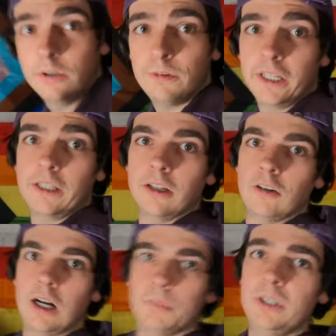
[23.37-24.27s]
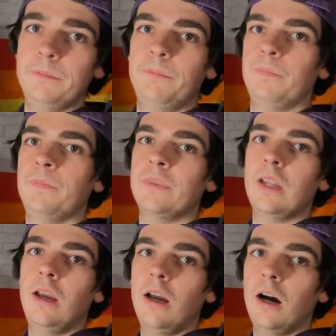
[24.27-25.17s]
if I can grab it,
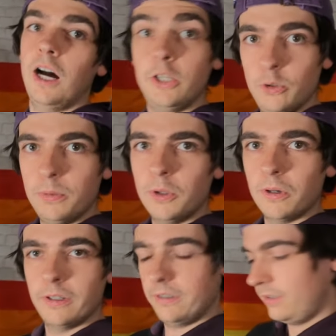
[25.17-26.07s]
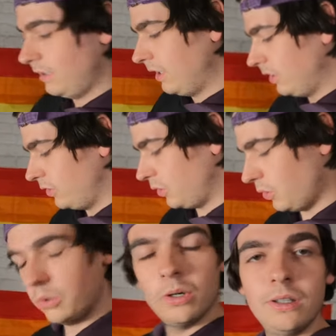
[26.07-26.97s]
a new board.
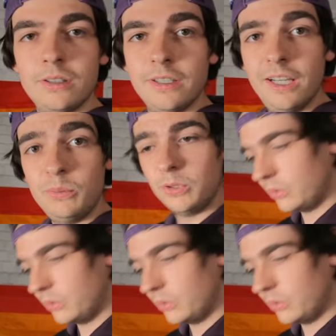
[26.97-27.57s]
So today we're